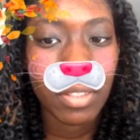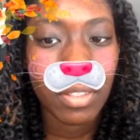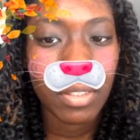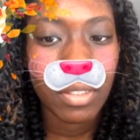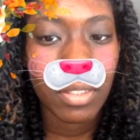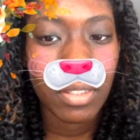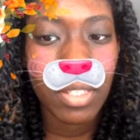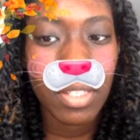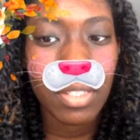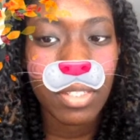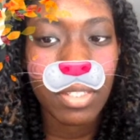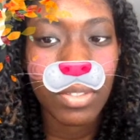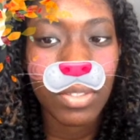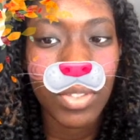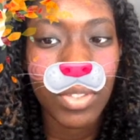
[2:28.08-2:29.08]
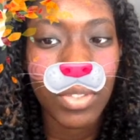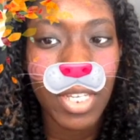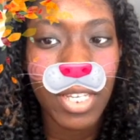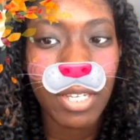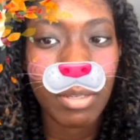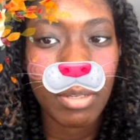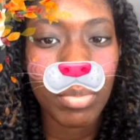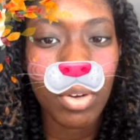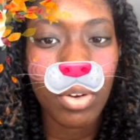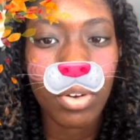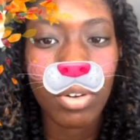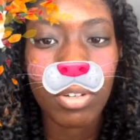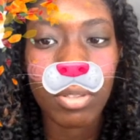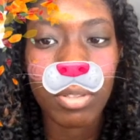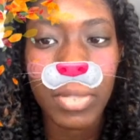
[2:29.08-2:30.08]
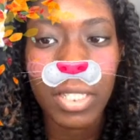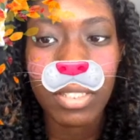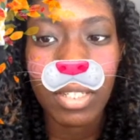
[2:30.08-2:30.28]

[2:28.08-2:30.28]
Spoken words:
This is going to take up all my time.